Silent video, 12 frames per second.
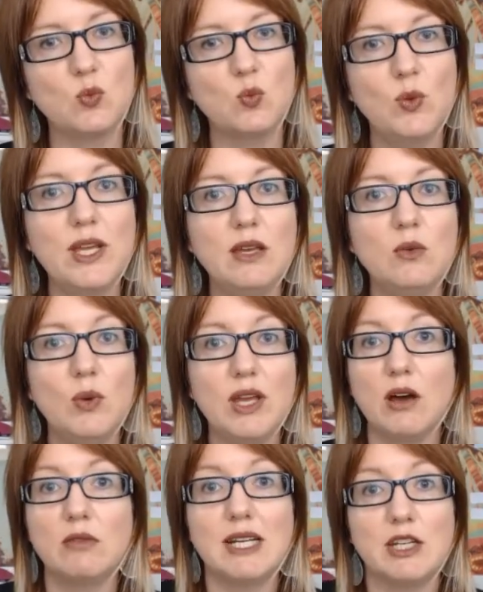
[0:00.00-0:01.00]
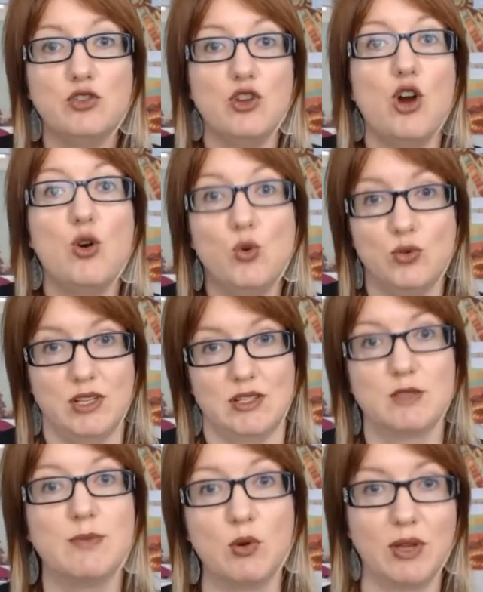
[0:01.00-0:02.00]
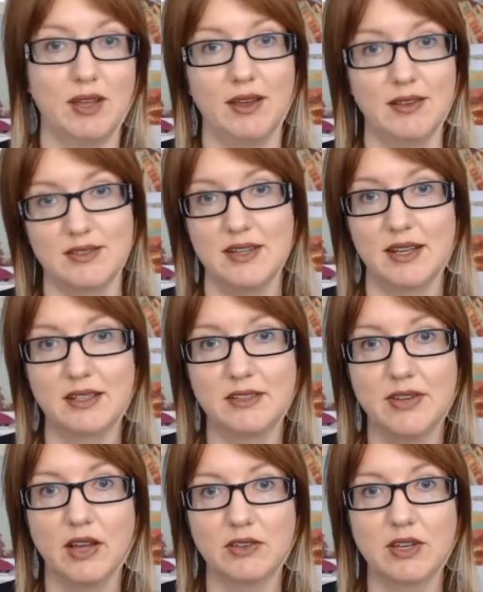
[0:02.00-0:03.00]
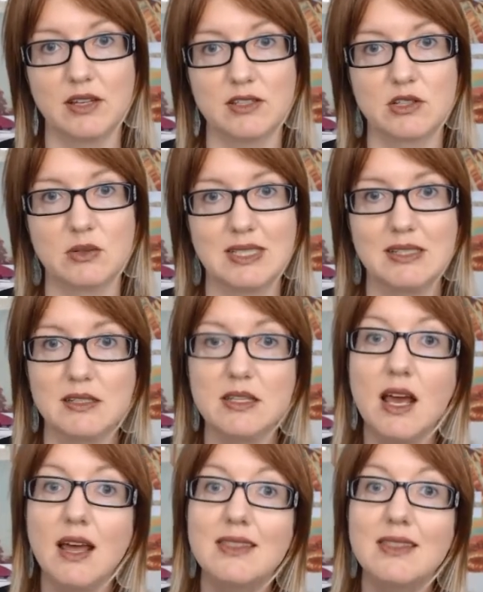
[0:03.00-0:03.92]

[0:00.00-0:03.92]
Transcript: we already know that smoking has negative health consequences.